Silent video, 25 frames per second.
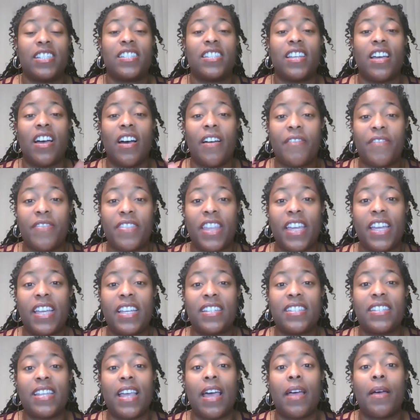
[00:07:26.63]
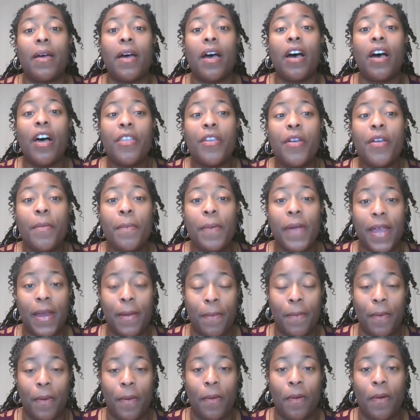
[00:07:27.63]
of things that other
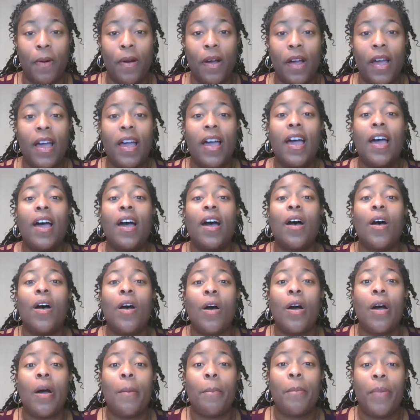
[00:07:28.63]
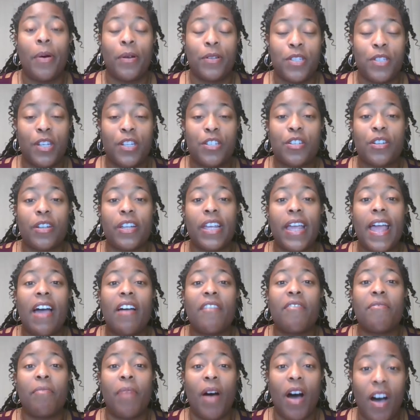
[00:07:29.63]
people potentially
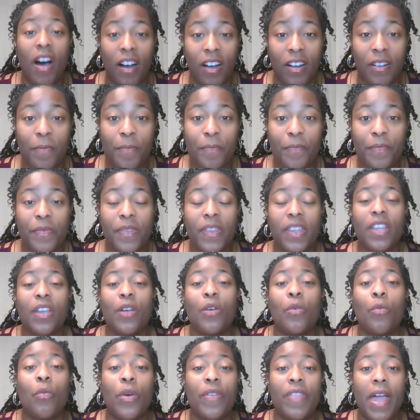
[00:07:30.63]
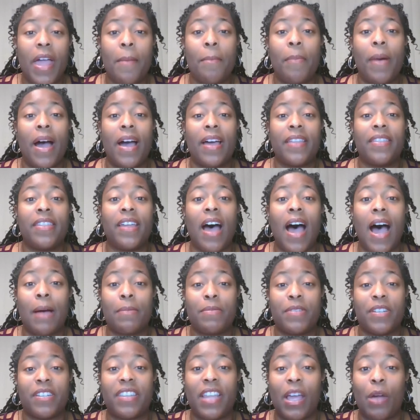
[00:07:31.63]
have bought when they buy the
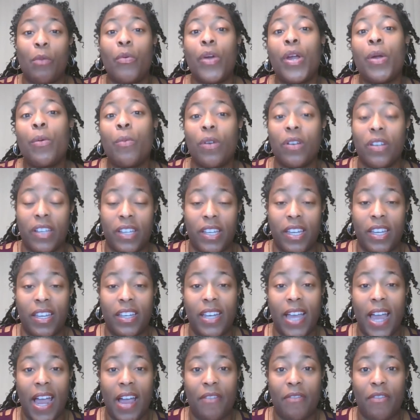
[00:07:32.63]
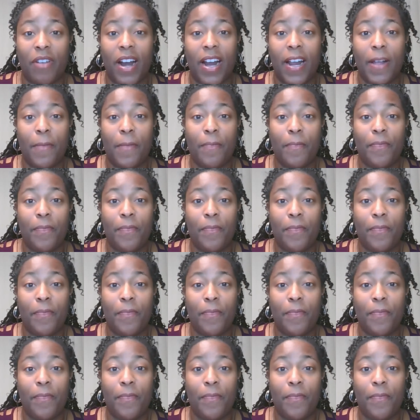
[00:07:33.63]
object that we were looking at, right?